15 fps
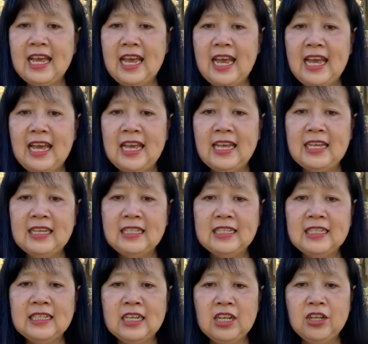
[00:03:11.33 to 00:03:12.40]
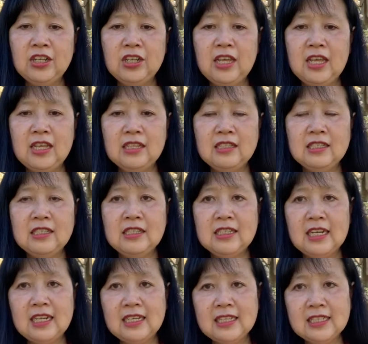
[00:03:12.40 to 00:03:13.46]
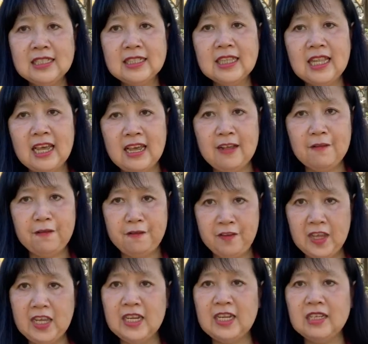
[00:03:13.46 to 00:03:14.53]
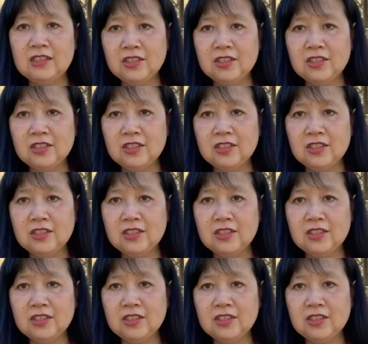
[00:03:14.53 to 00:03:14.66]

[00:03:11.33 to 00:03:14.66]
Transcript: And it does like feeding.